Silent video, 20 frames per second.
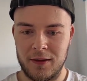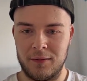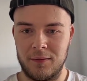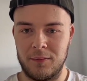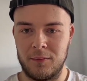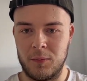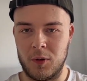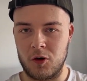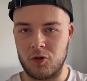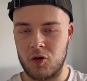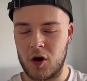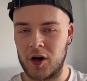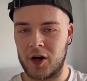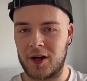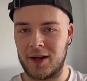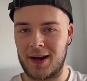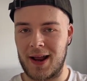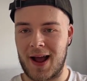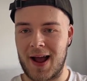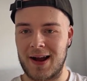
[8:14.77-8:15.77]
Maguire
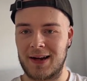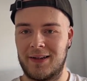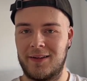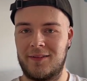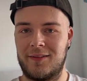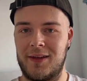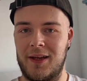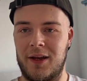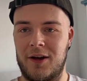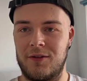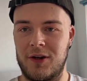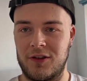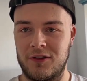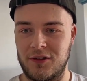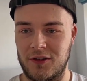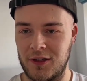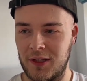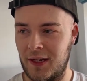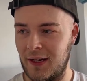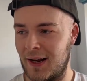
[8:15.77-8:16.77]
could act as the aggressor.
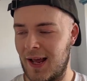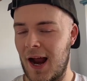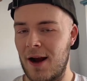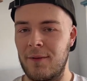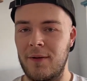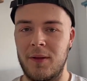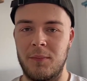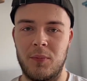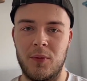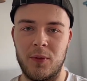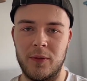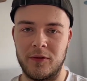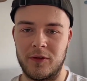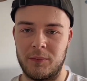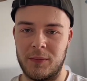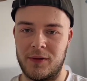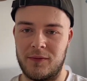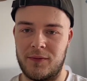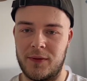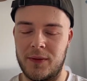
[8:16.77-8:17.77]
He could carry the ball into
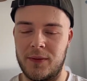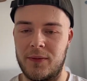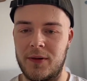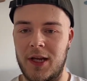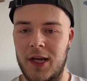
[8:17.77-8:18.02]
midfield,